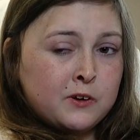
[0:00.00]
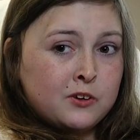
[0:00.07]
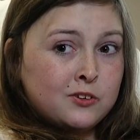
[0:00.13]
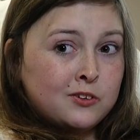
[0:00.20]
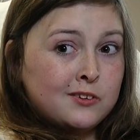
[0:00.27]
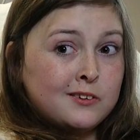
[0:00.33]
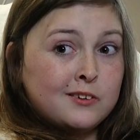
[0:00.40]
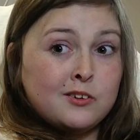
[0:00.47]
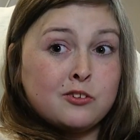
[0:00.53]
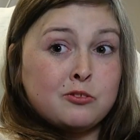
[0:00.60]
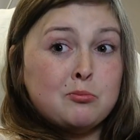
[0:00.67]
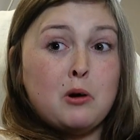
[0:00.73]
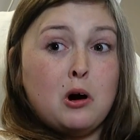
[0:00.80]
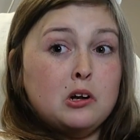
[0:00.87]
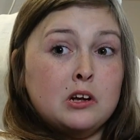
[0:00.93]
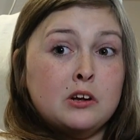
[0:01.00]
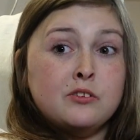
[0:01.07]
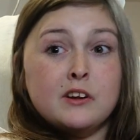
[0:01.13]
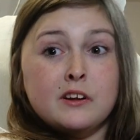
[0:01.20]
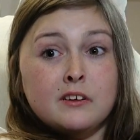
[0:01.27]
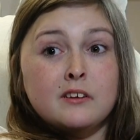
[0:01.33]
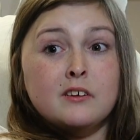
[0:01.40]
It's
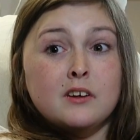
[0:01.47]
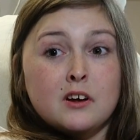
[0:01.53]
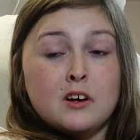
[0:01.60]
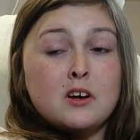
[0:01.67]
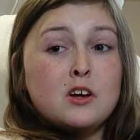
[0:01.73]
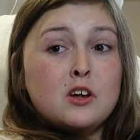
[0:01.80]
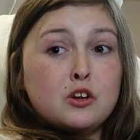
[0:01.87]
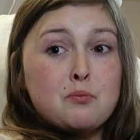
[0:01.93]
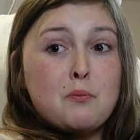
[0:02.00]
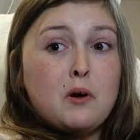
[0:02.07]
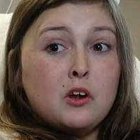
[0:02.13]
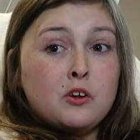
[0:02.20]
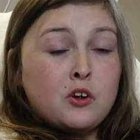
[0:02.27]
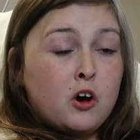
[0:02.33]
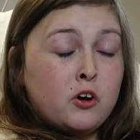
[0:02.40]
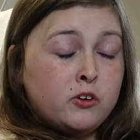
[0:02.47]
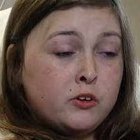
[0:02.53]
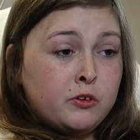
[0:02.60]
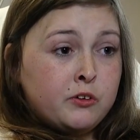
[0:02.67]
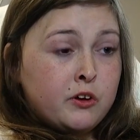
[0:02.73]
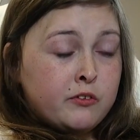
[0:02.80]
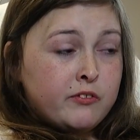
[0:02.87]
the smallest
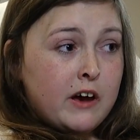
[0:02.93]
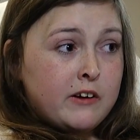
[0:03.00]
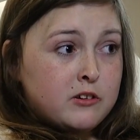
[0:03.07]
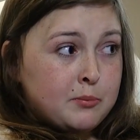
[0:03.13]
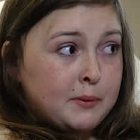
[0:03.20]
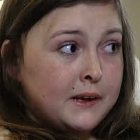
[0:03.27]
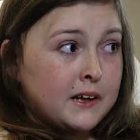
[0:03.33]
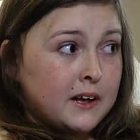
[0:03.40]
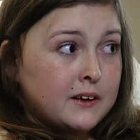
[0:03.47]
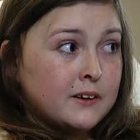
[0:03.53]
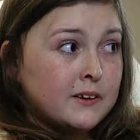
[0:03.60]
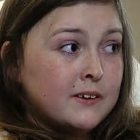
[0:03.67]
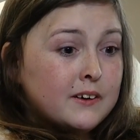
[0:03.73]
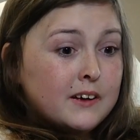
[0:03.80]
hospital you've ever been in,